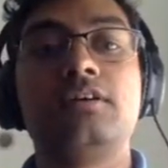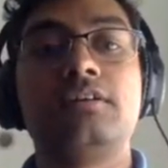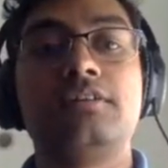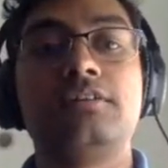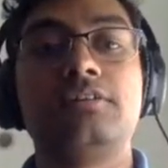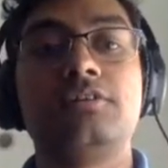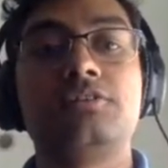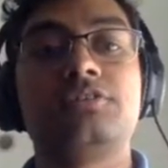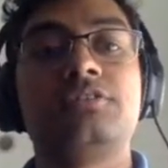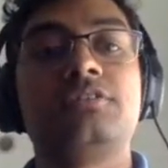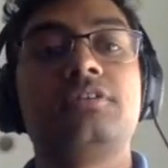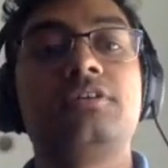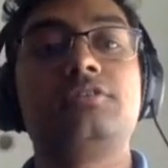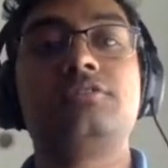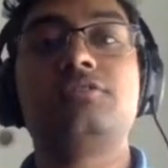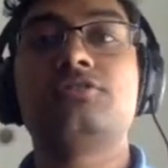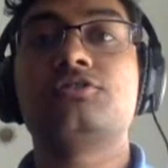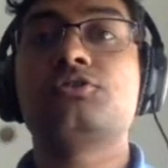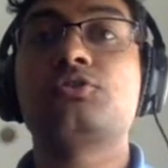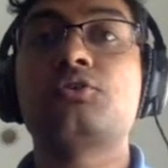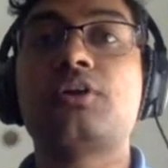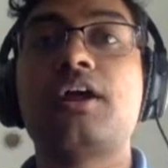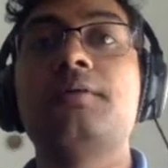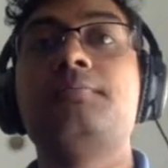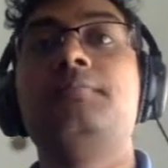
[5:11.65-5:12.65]
those just
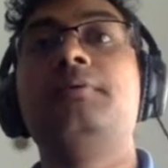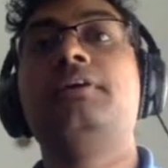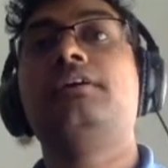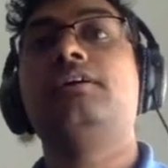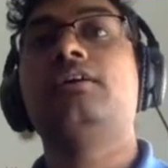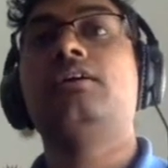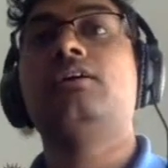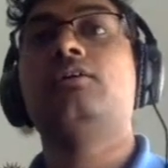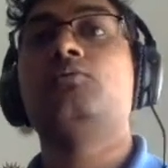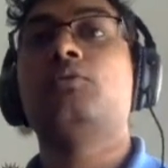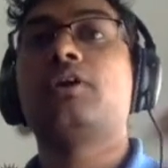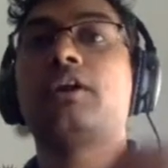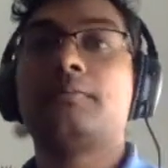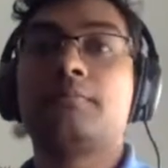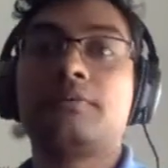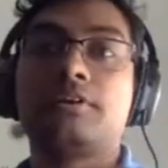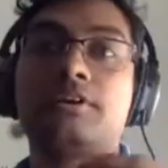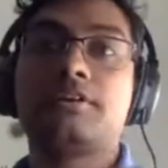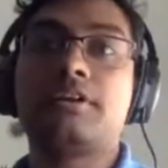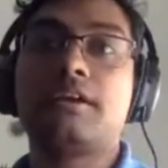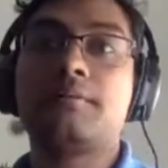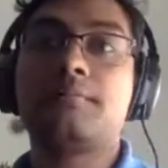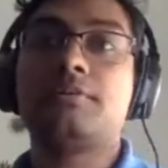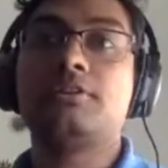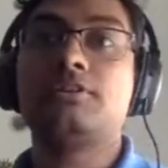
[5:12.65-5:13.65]
describing what I'm going to
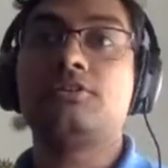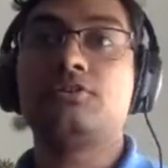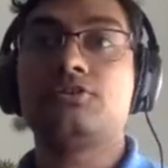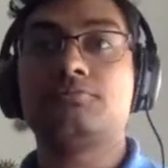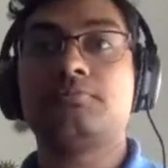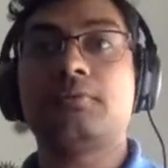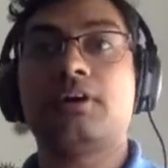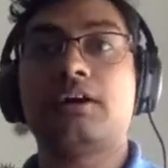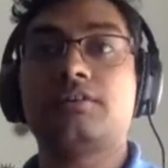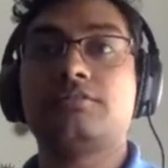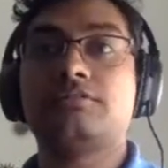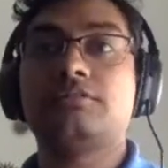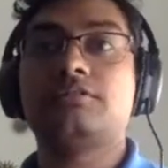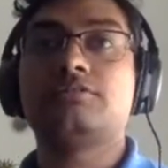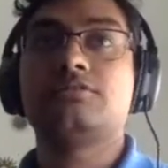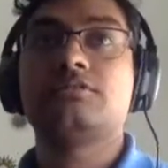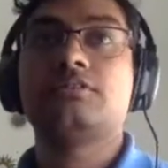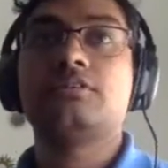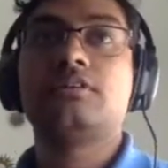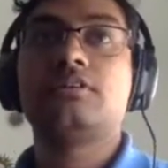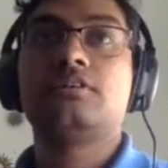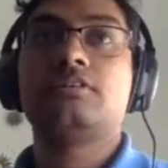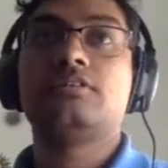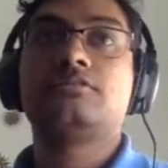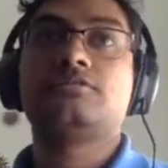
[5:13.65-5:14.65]
type in those boxes.
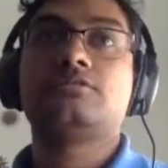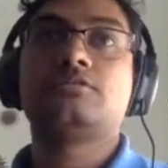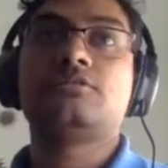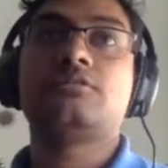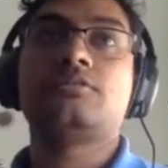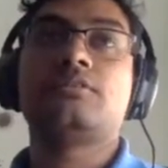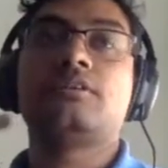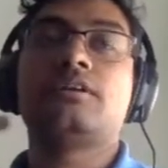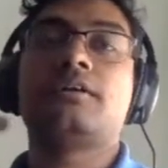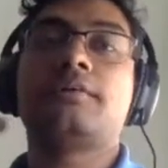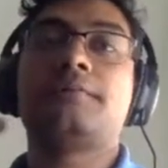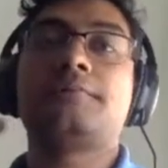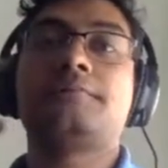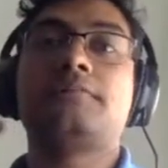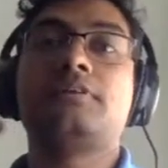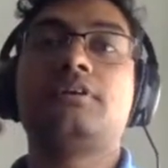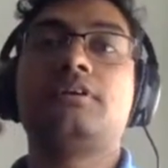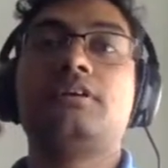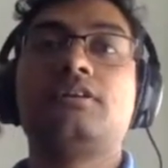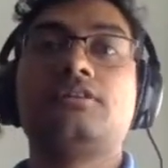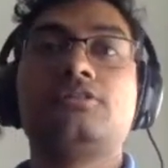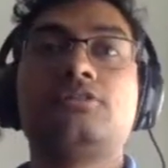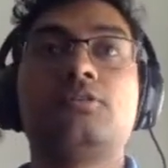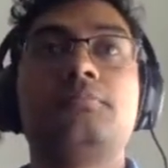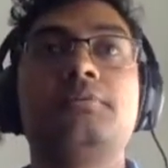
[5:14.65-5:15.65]
So
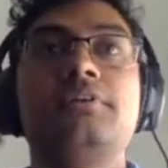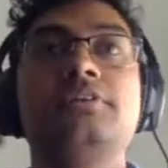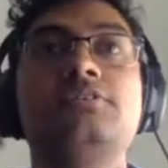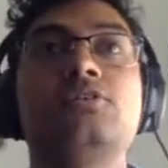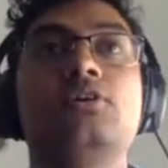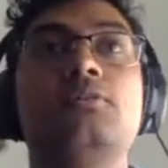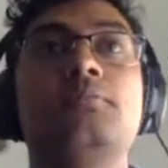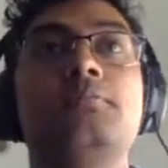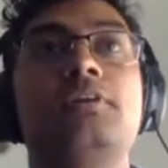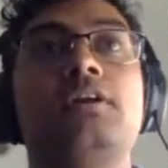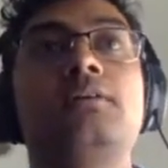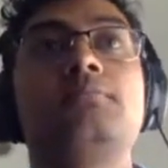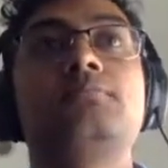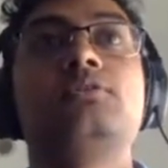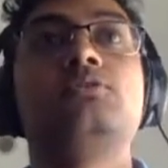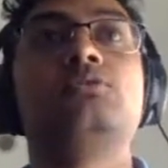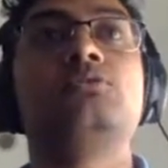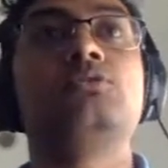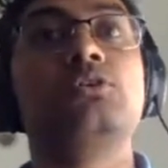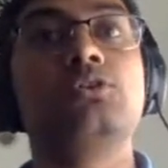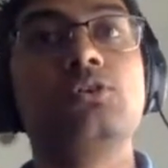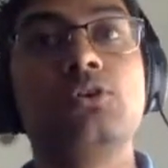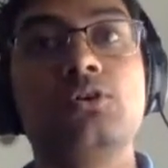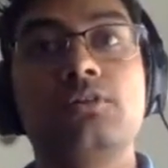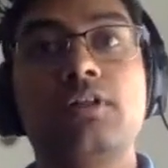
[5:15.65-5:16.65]
so please open up
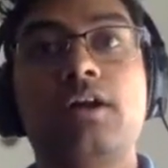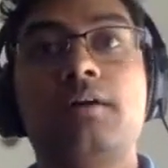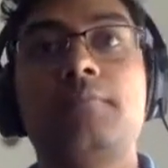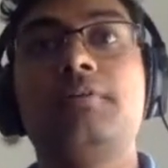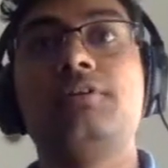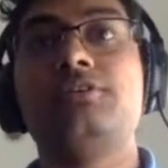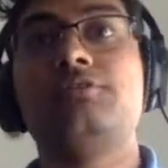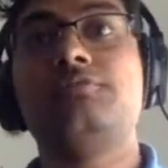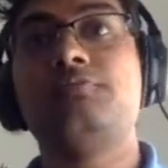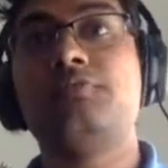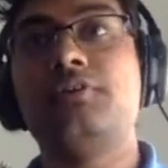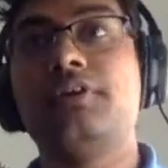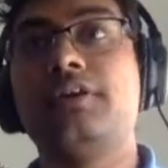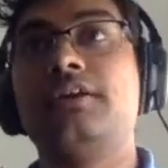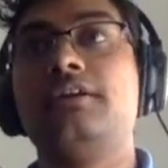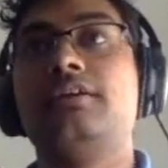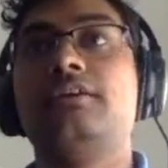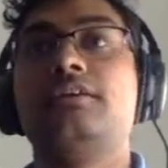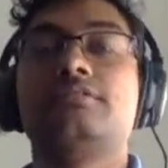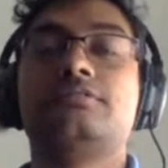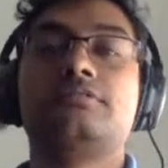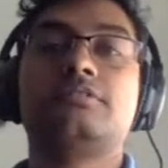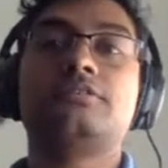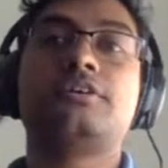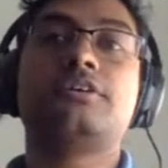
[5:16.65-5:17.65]
Google Colab. It's
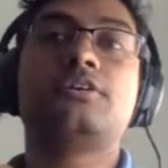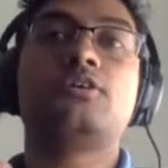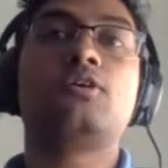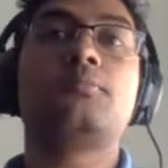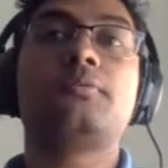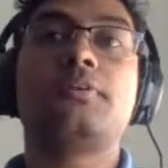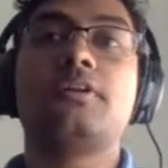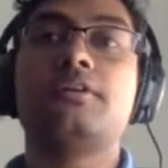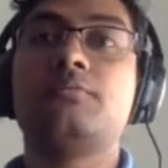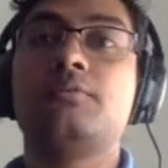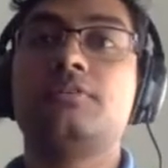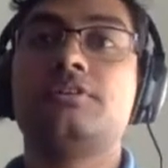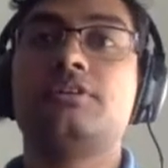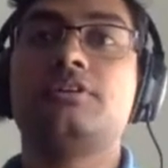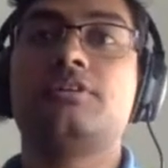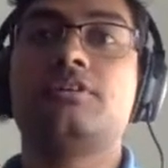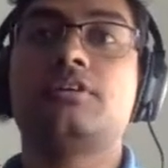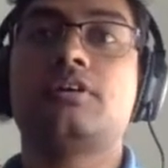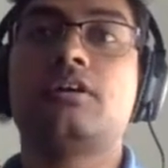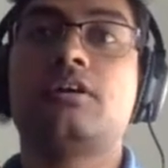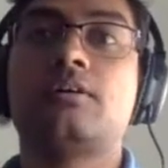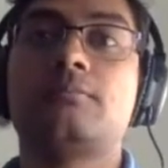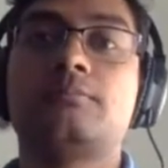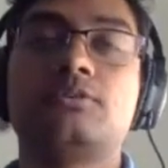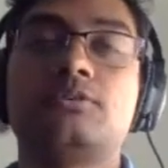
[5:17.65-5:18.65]
free. You can open it with
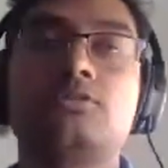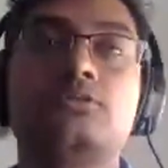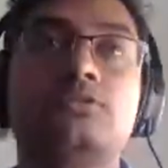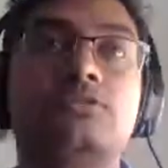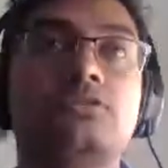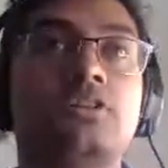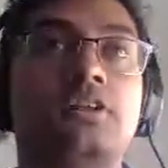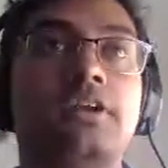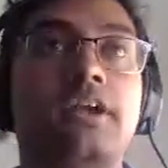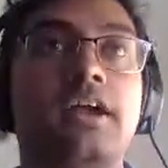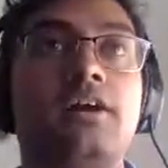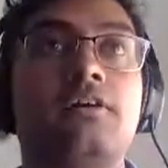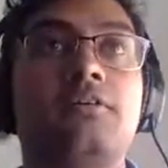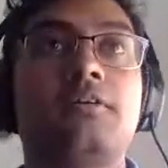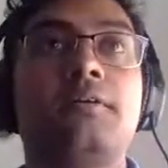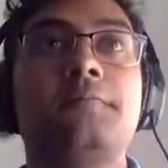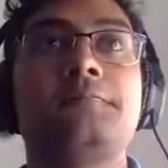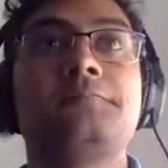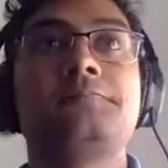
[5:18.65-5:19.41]
your Google account.